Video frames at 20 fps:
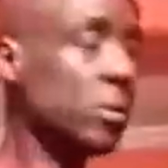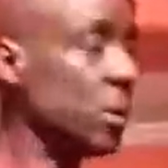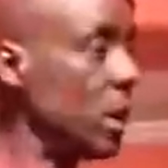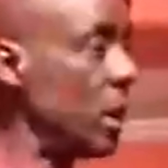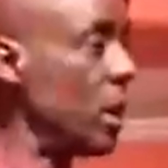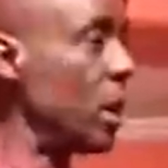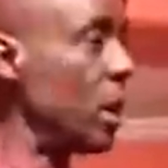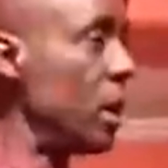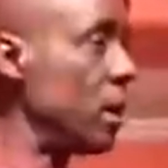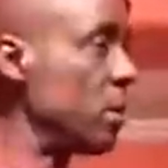
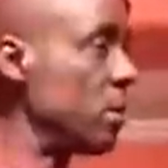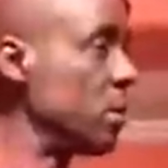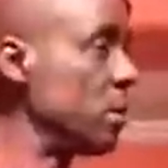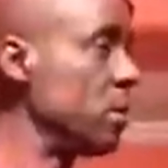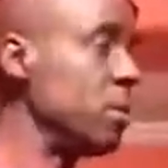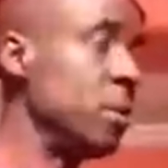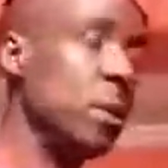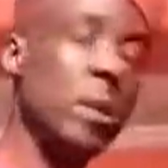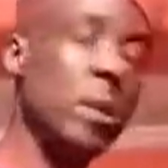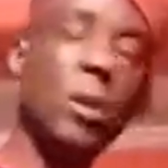they are,
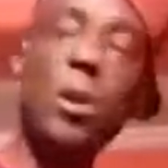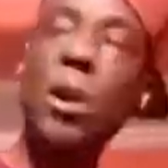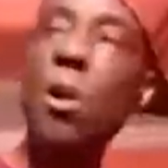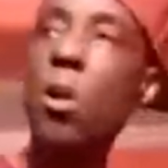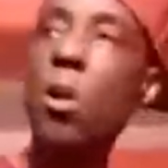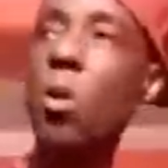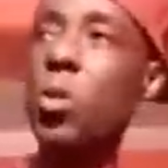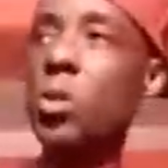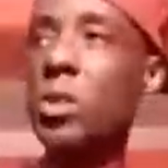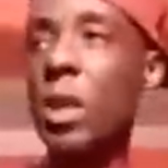you know,
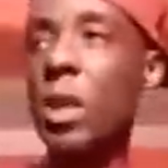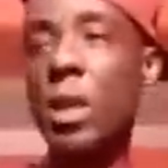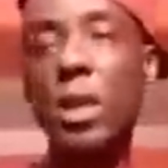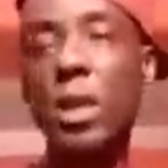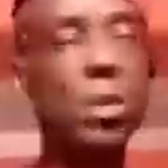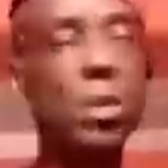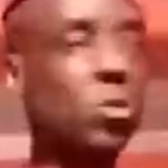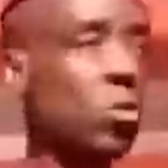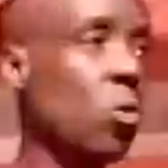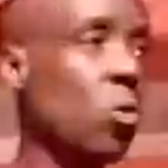our house and
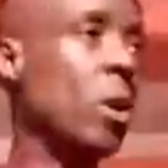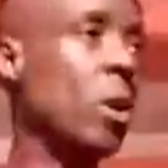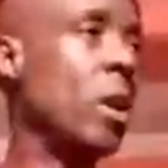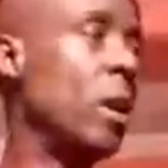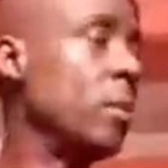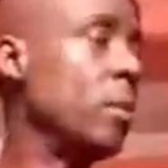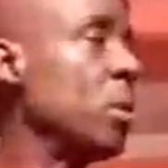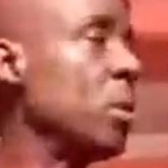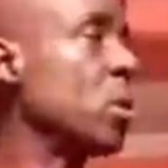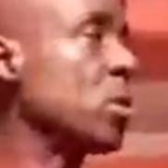get two,
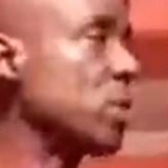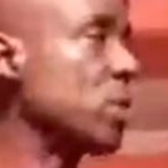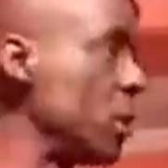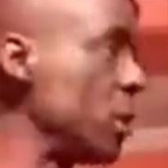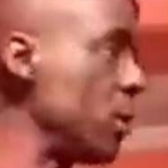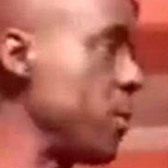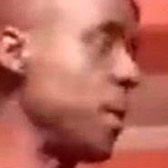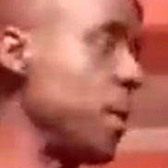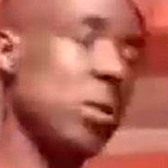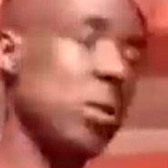and me just
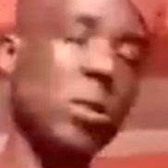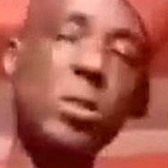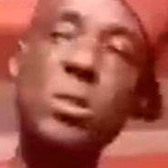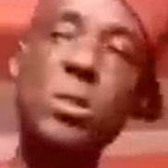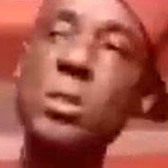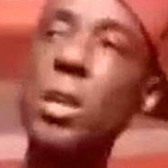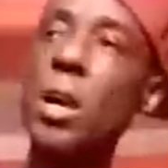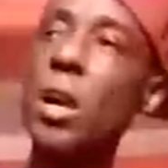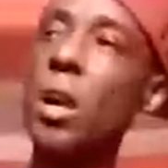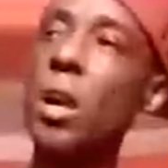end up as a
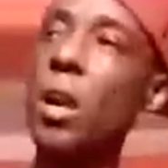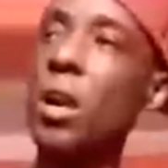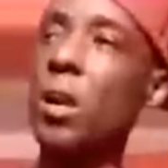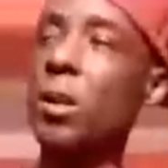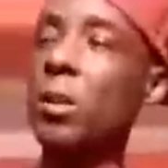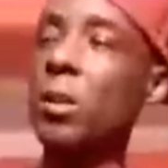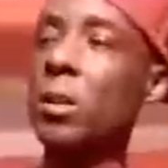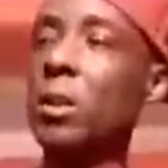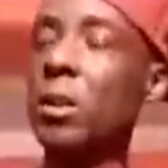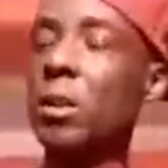
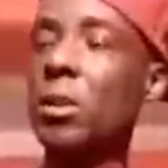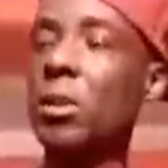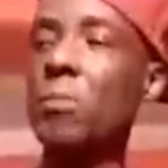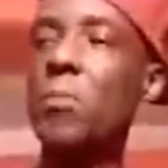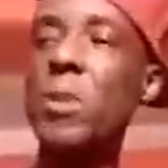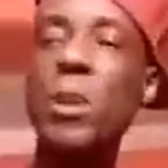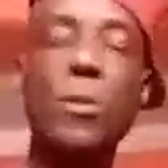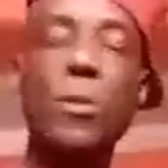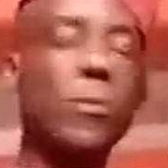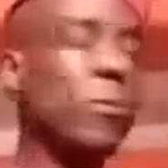star.
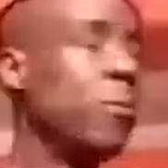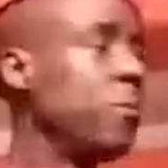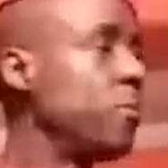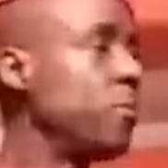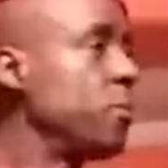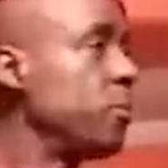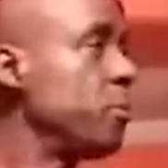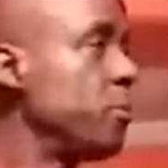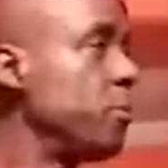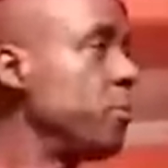Be a
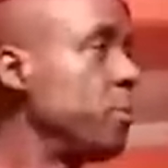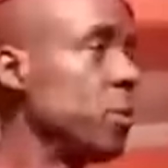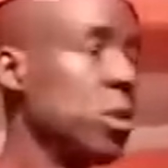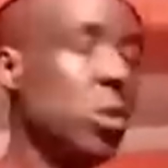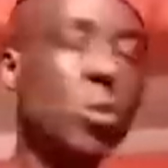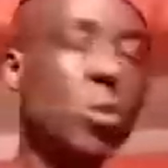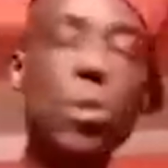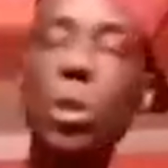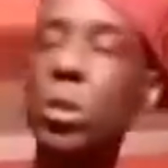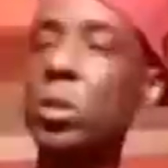
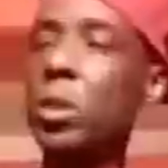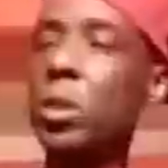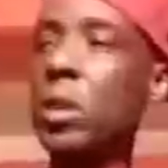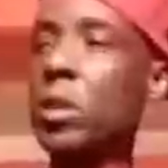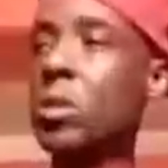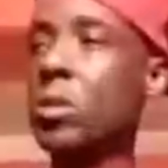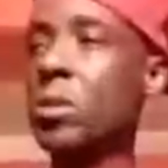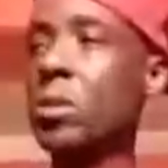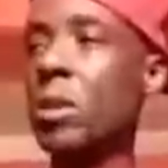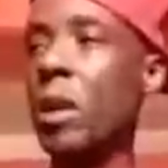
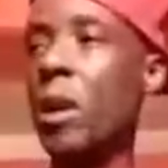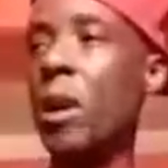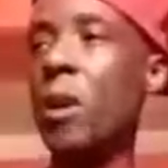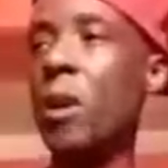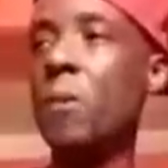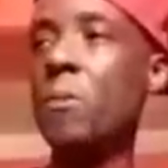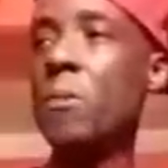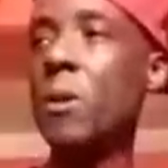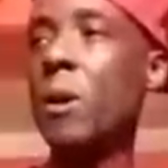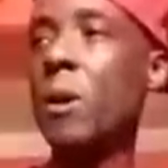joking
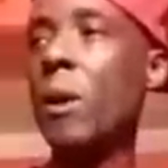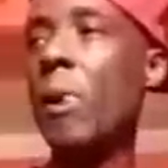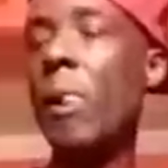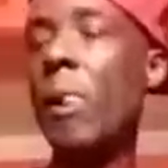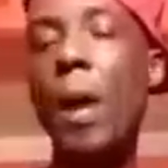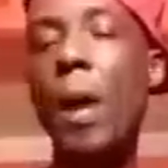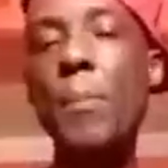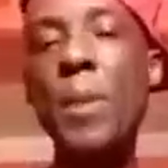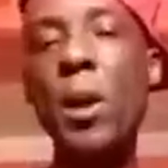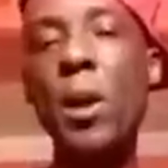star.
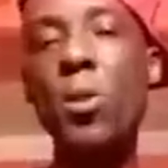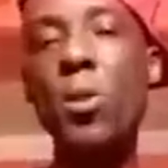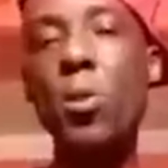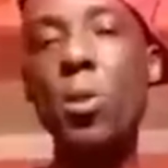I mean, of